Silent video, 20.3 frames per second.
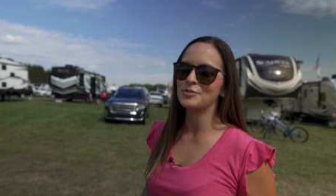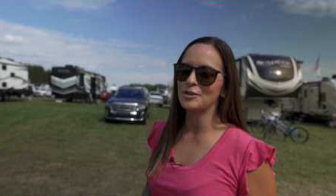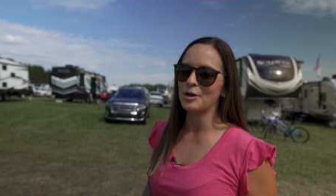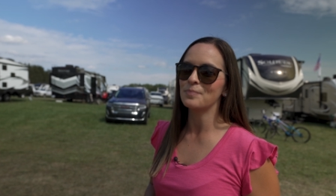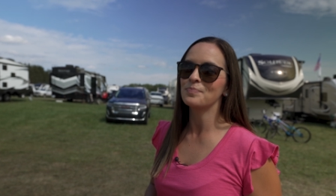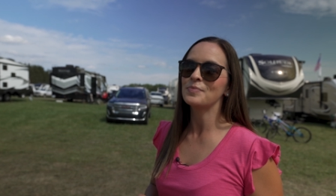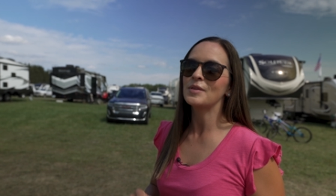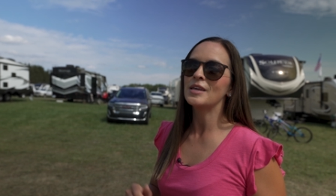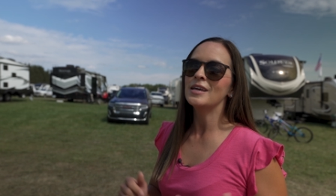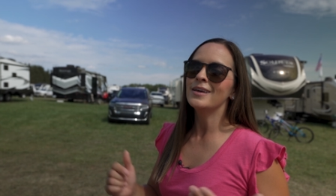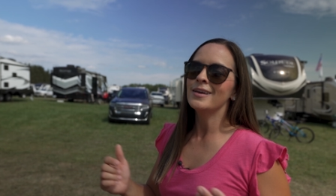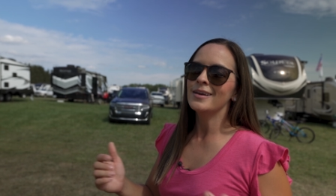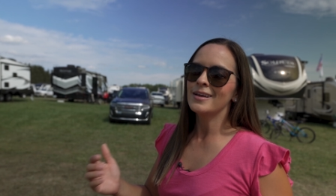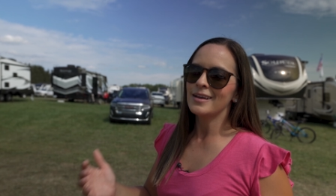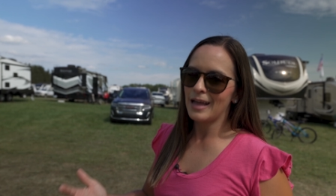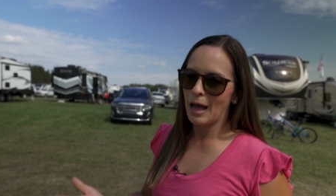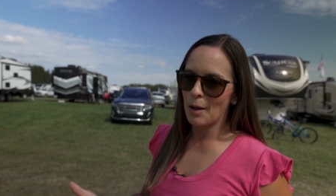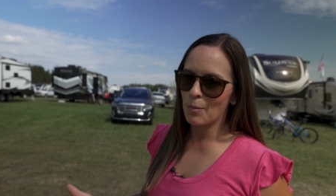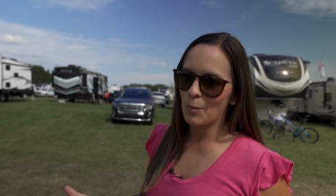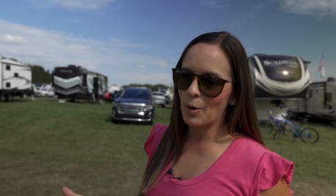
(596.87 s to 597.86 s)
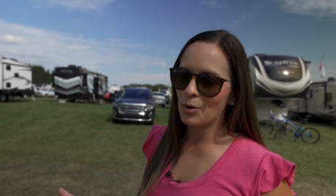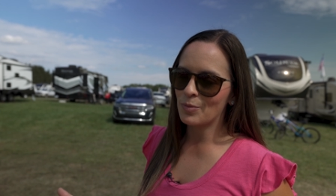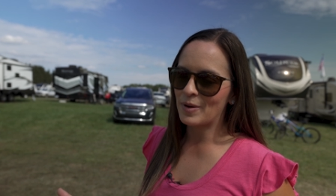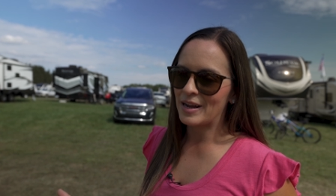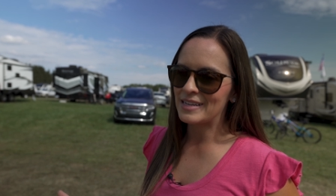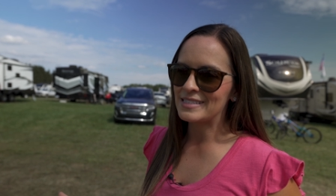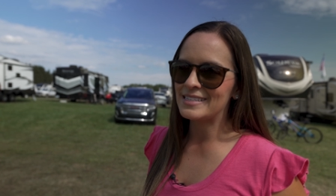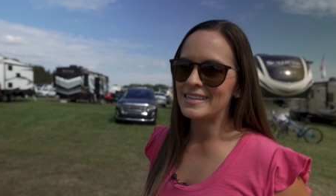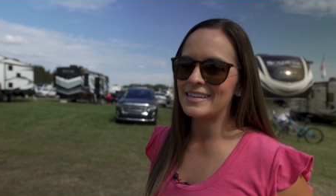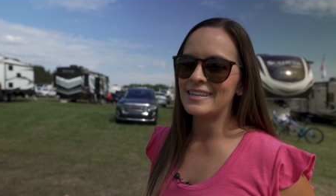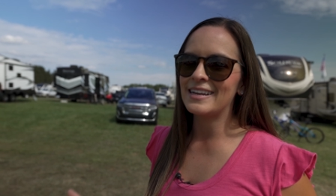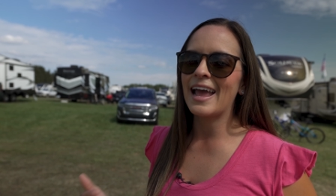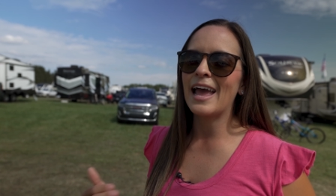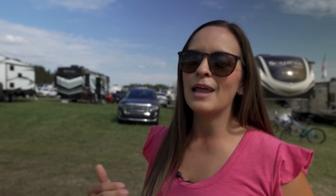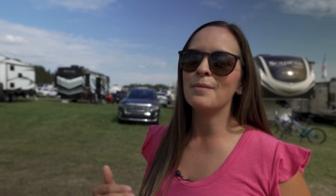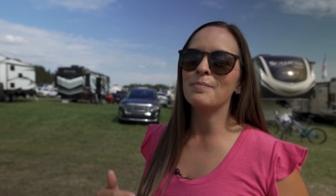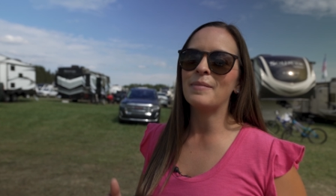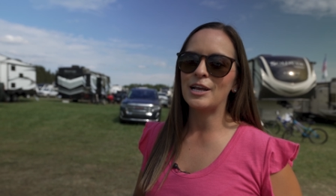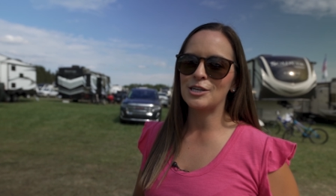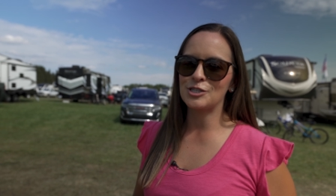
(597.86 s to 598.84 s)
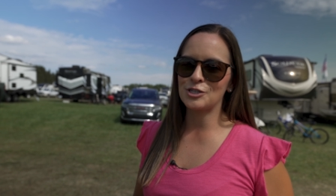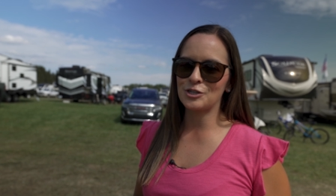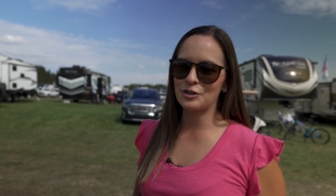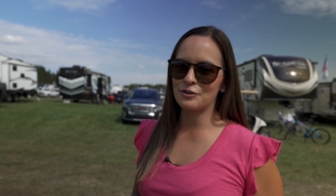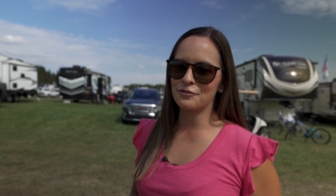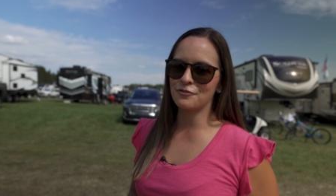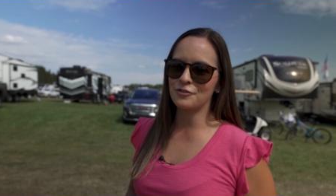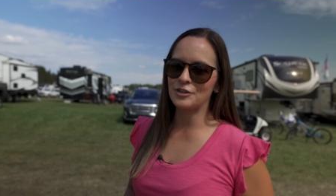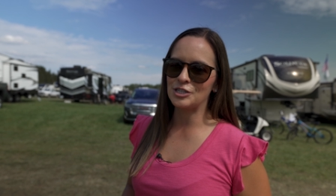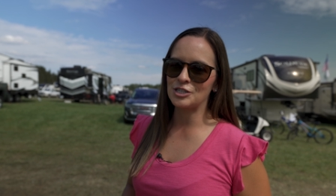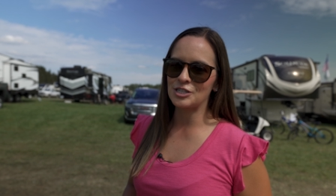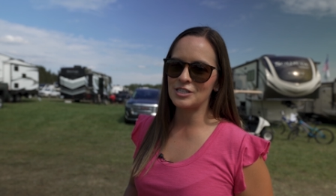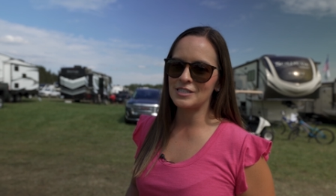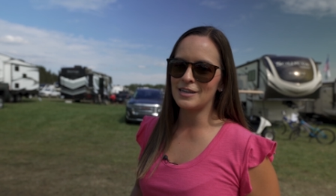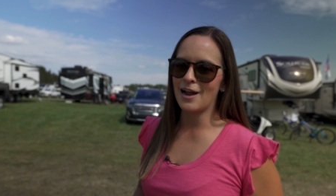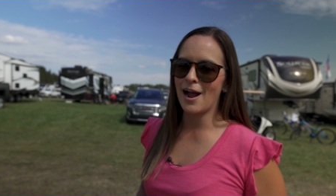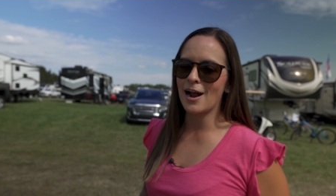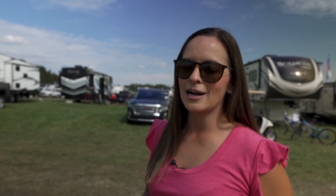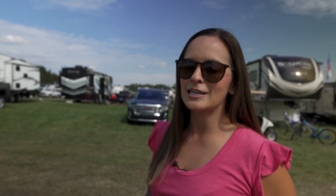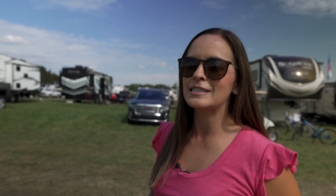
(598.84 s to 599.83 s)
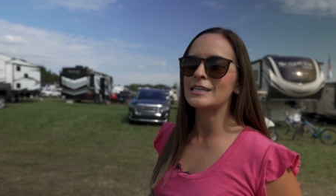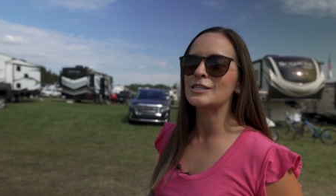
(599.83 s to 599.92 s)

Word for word: So come well rested, and make sure your fridge is stocked,